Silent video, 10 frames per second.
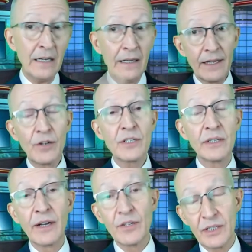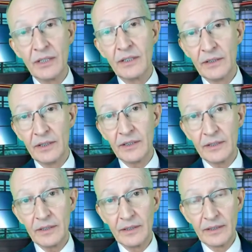There's there's the the
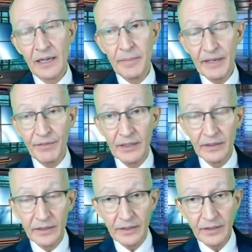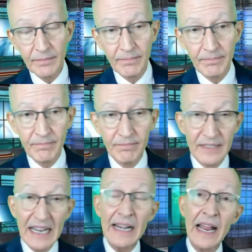little bit of the the
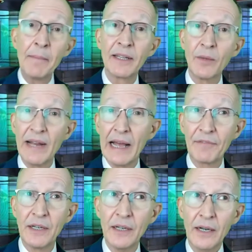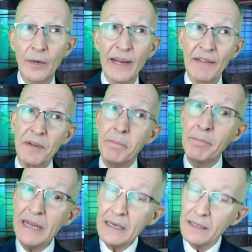dynamic that we have to we have to
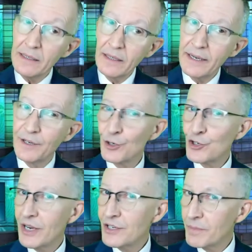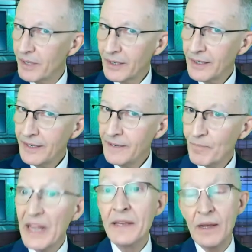meet the interchangeability
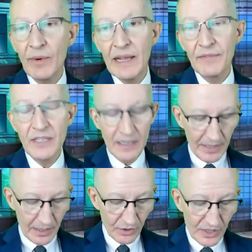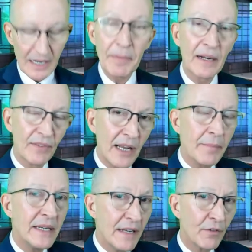and yet we have to somehow step out of line,
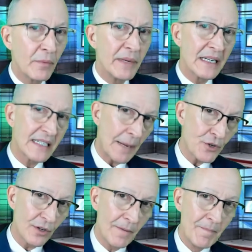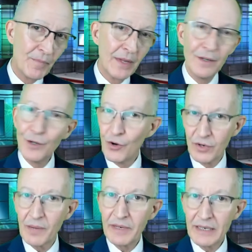be different, be exceptional, all
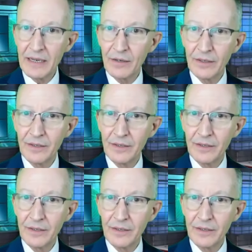coming down